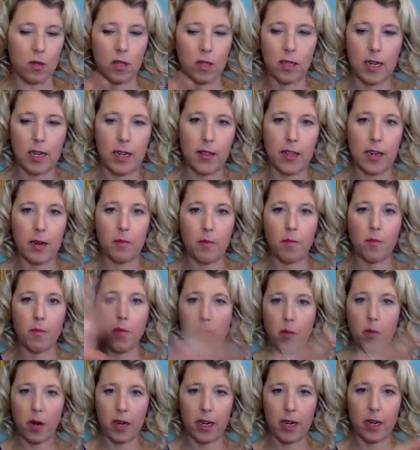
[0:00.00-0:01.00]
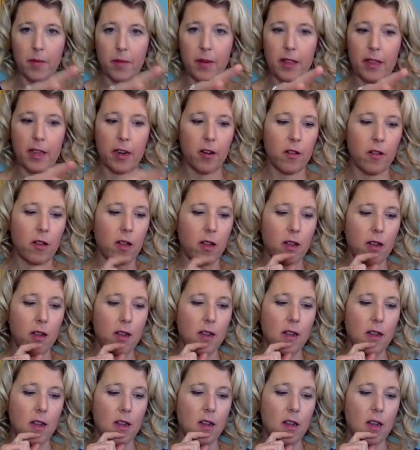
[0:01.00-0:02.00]
and then putting them in.
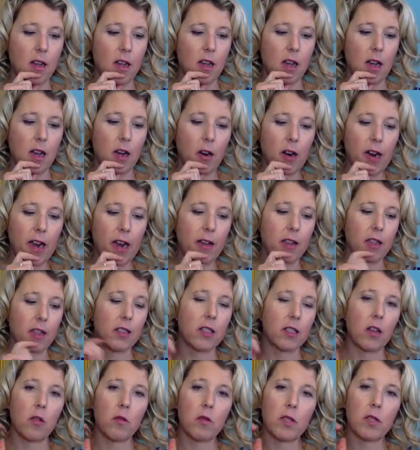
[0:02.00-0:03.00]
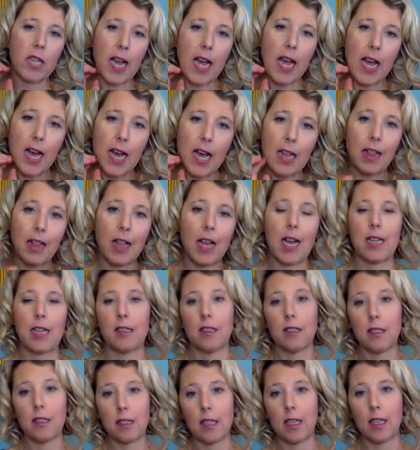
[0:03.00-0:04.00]
Okay, so tell
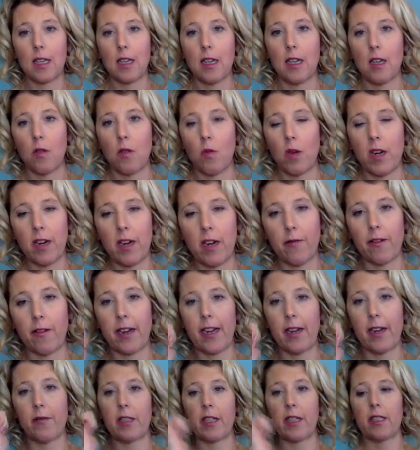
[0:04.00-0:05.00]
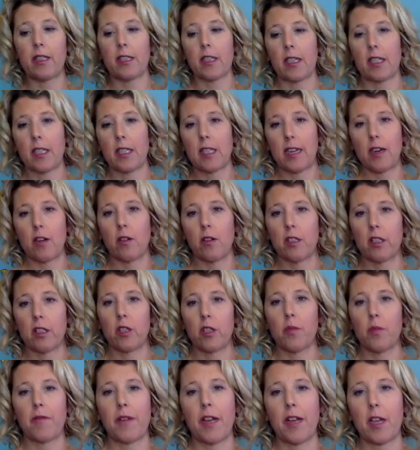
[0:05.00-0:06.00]
us what your free gift is, because I know it's
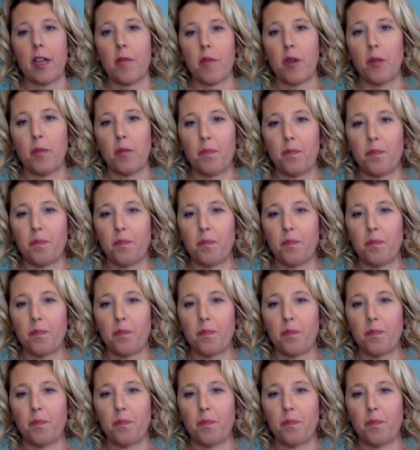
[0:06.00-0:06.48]
super valuable.